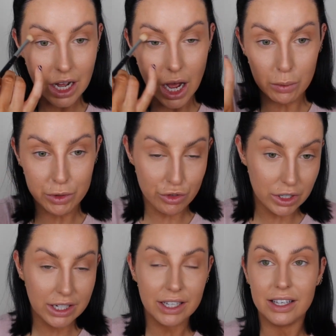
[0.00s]
I would
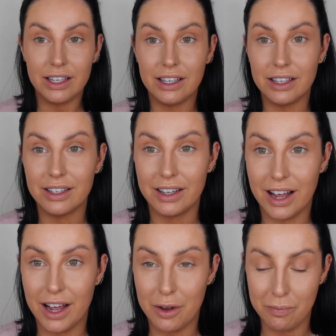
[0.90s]
really
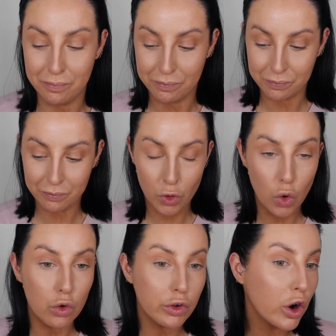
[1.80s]

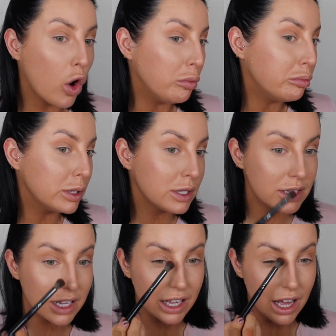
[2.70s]

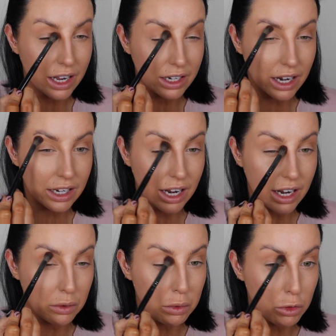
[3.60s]
overcompensate, and
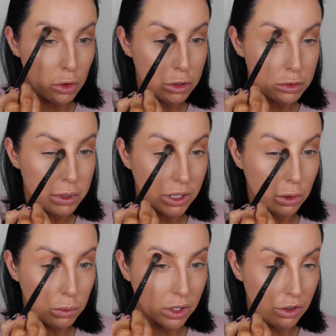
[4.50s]
it would almost be
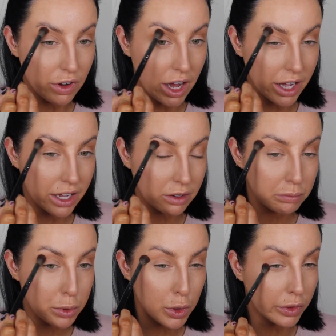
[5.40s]
like, well, if I
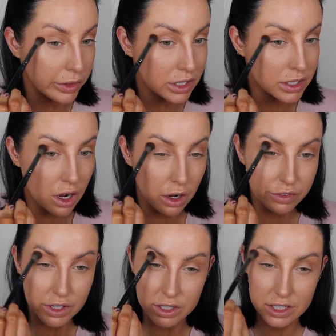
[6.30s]
put on this
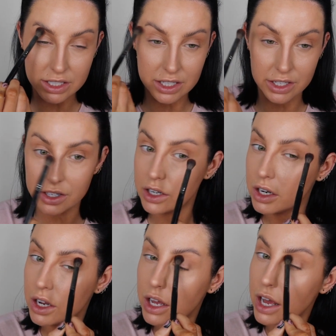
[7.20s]
tough exterior
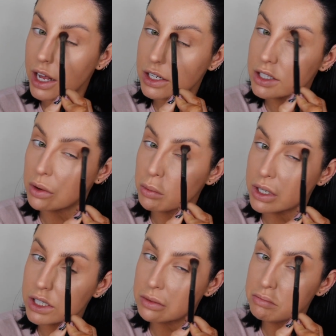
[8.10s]
and
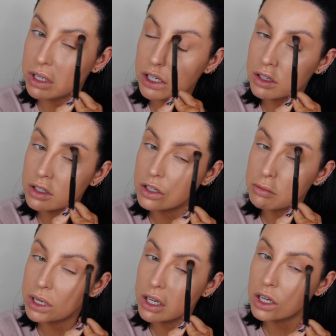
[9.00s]
someone's mean to
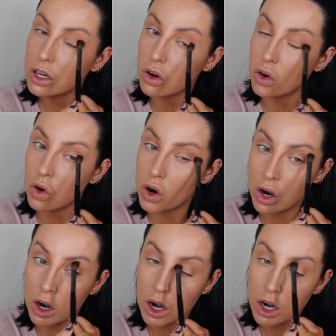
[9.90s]
me
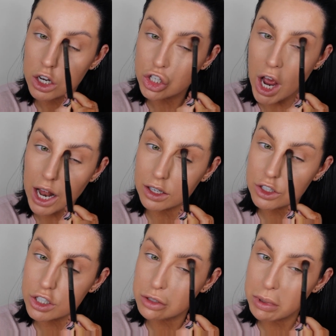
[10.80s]
or
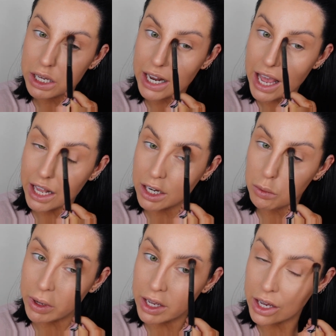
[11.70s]
challenges me in any
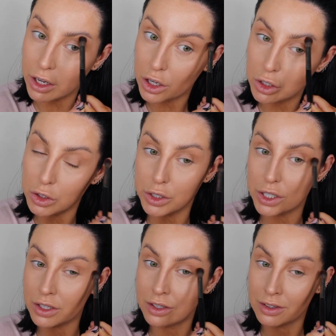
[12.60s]
way,
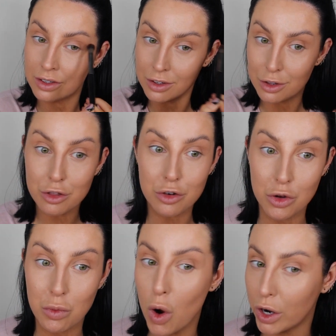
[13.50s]
including
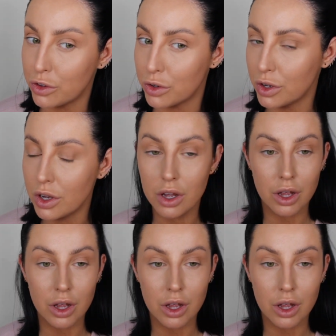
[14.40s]
through what I do,